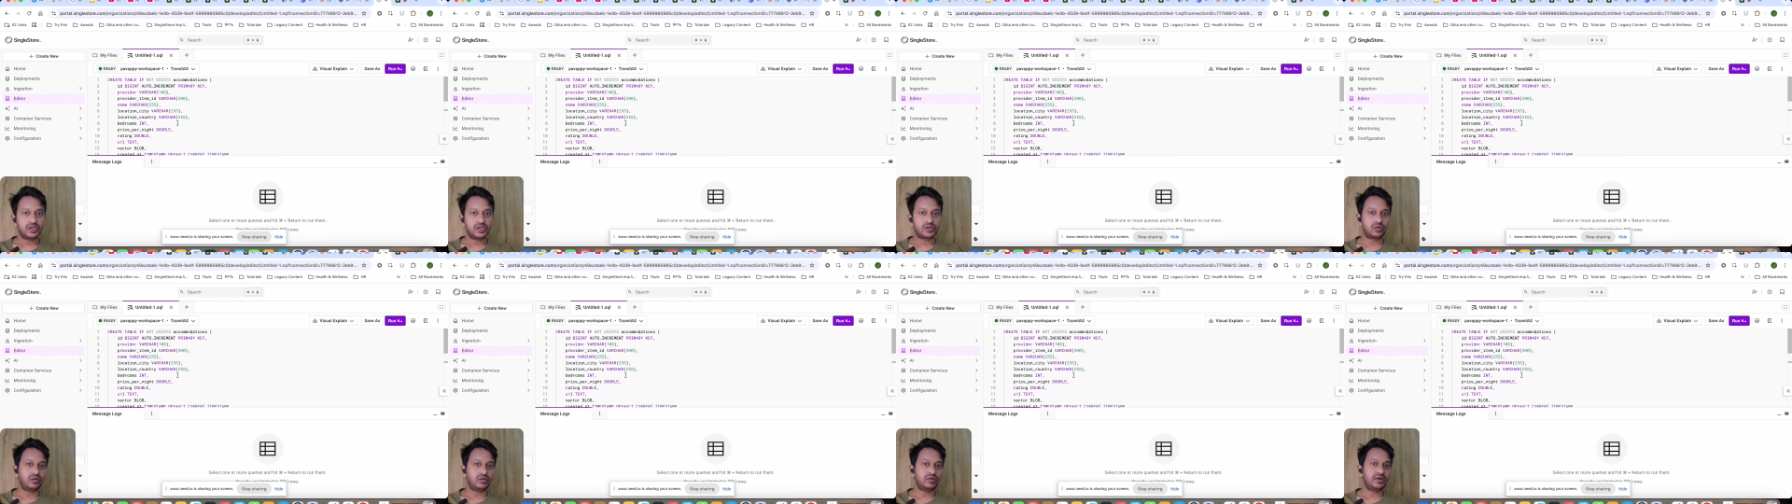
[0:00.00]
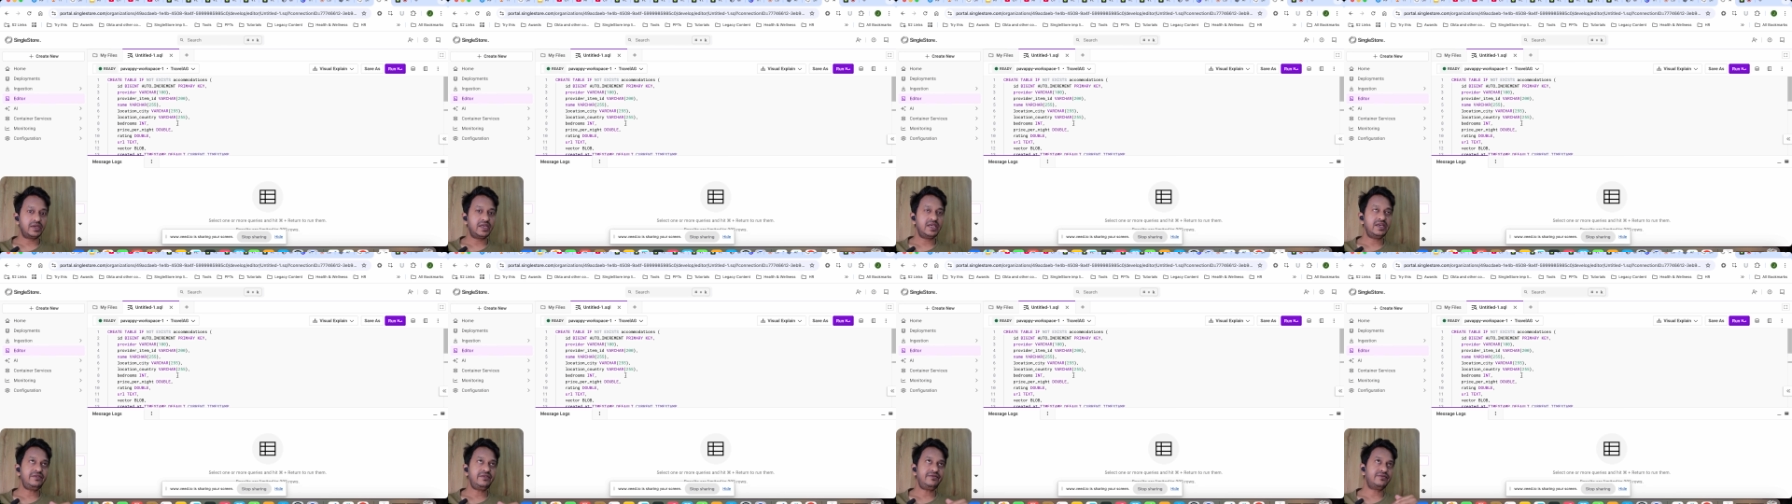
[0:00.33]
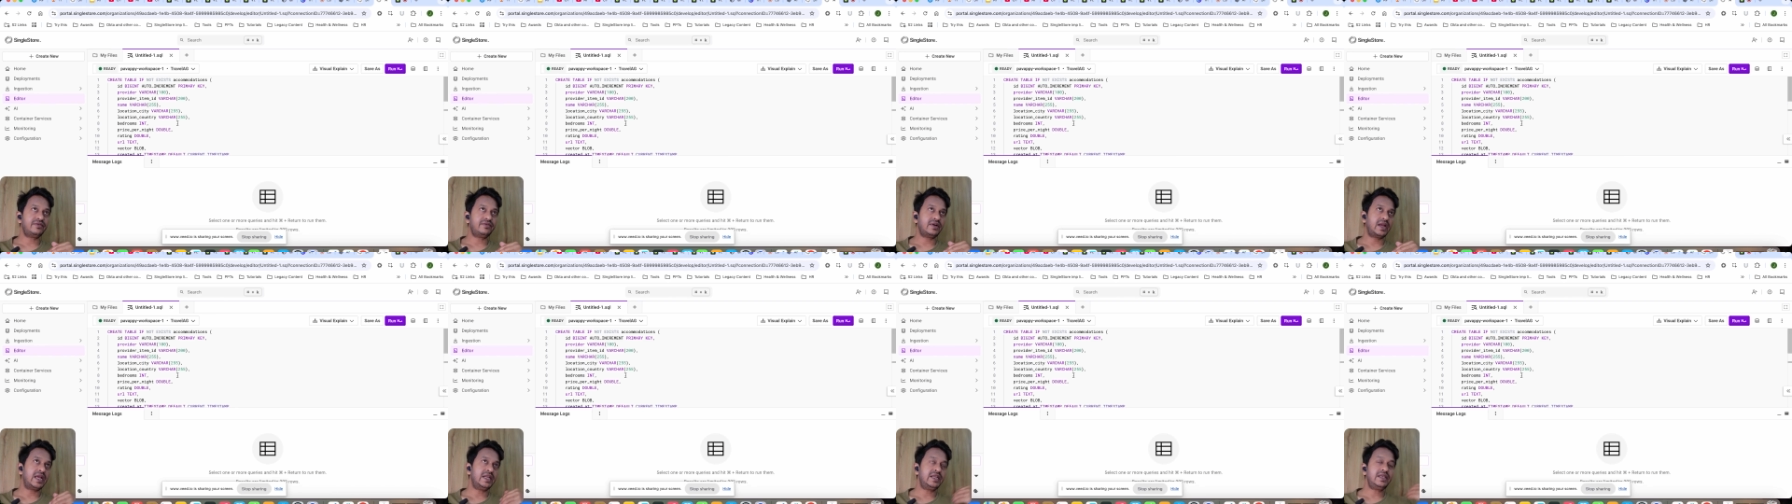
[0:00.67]
so
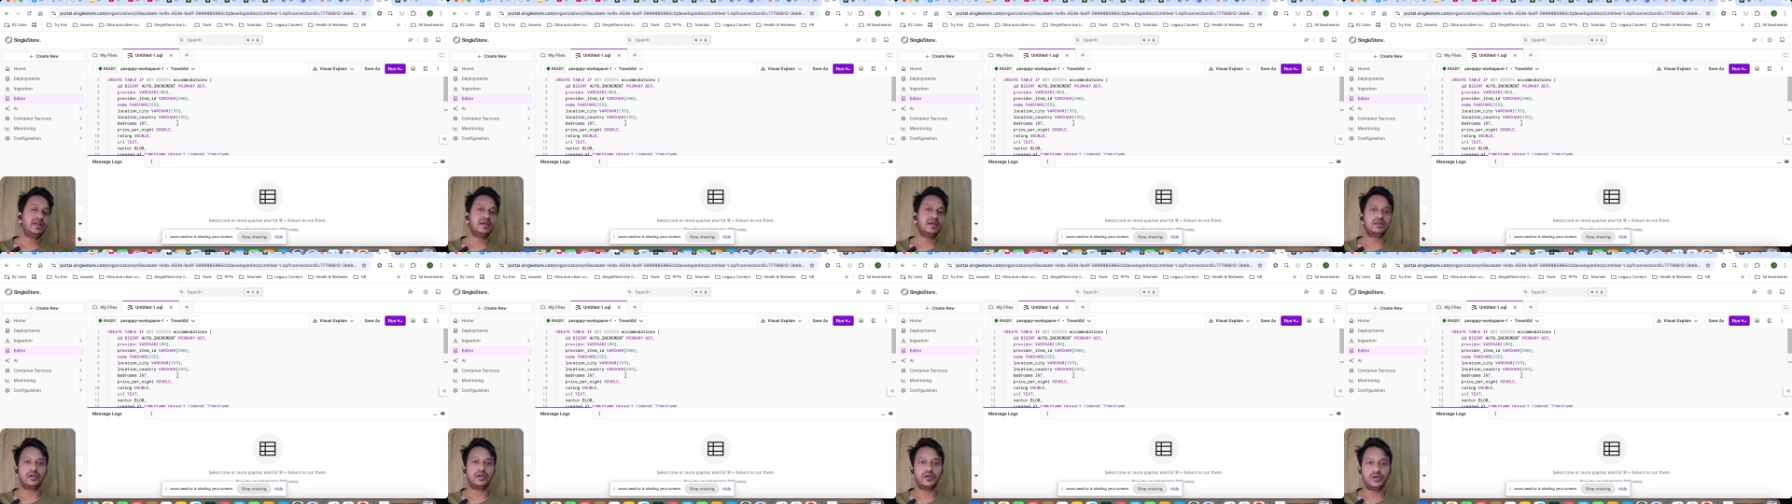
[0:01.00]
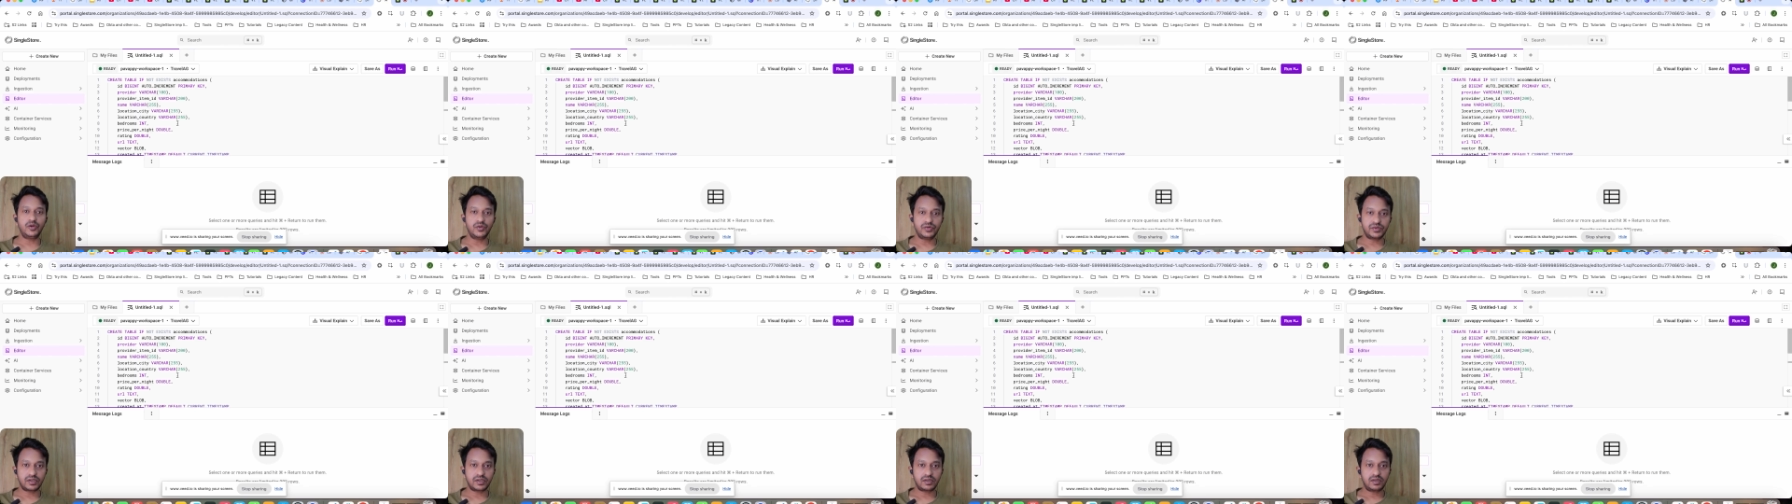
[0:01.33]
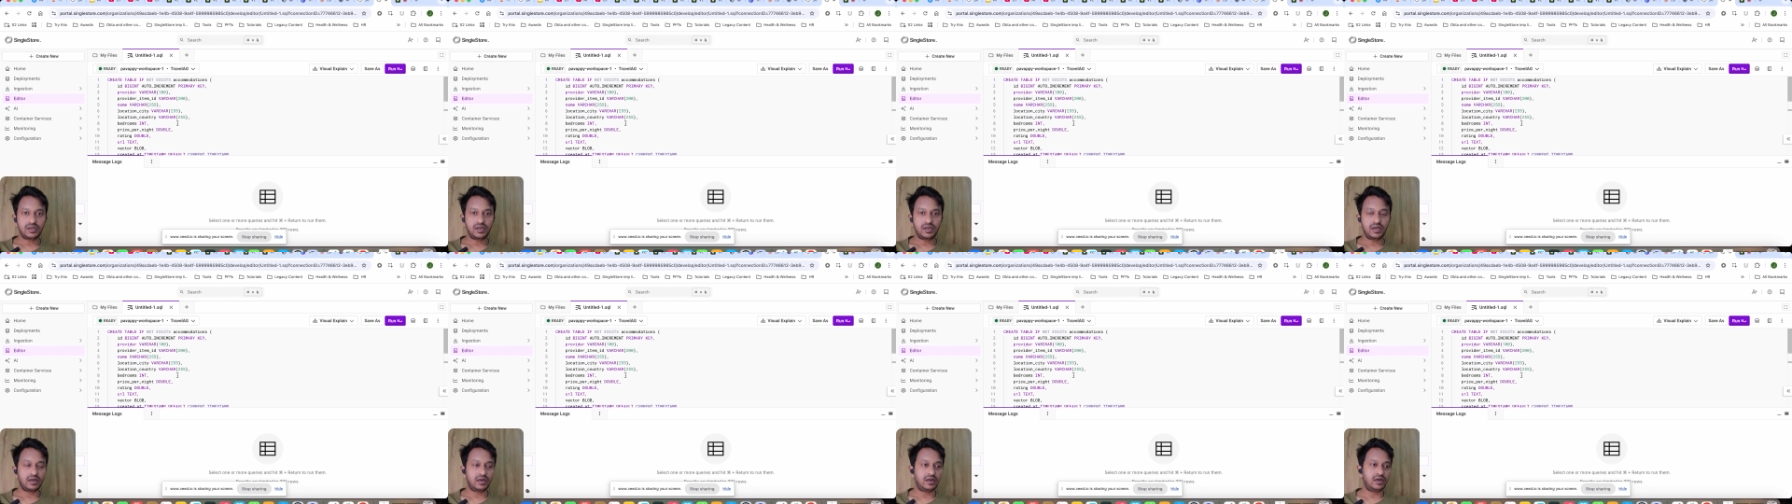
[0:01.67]
if any other user
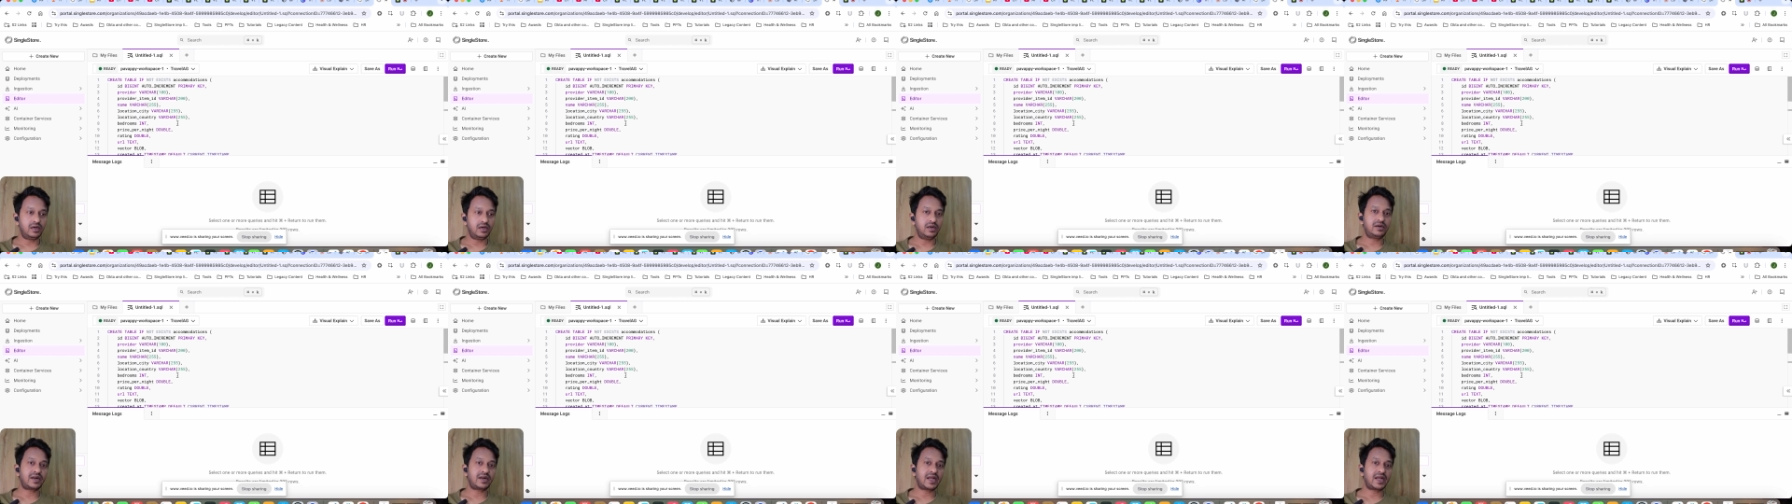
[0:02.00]
uh,